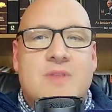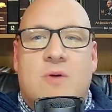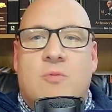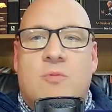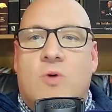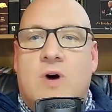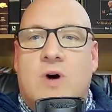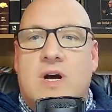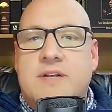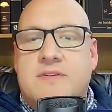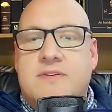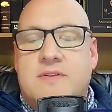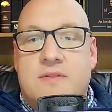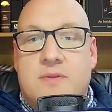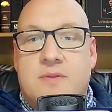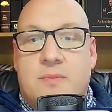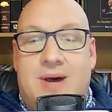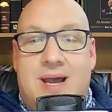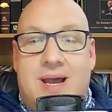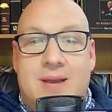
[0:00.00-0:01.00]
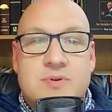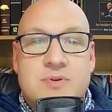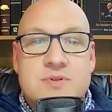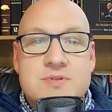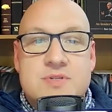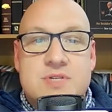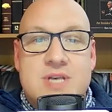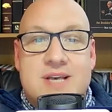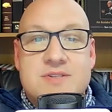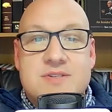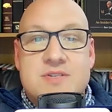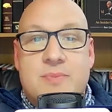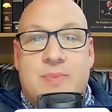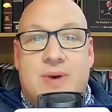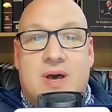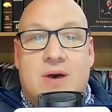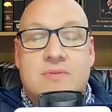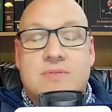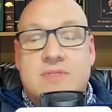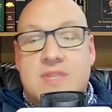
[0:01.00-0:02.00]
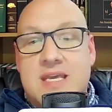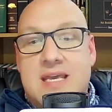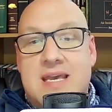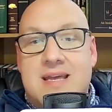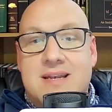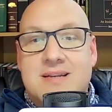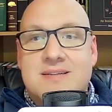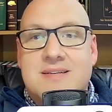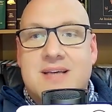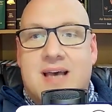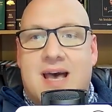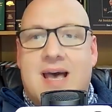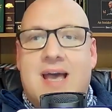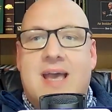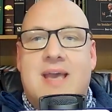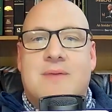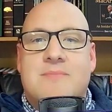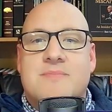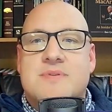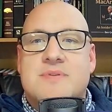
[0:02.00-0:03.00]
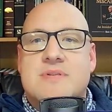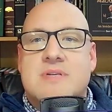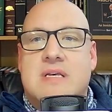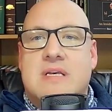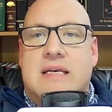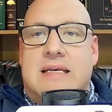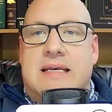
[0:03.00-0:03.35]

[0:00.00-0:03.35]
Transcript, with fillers: what the Bible says about the end times.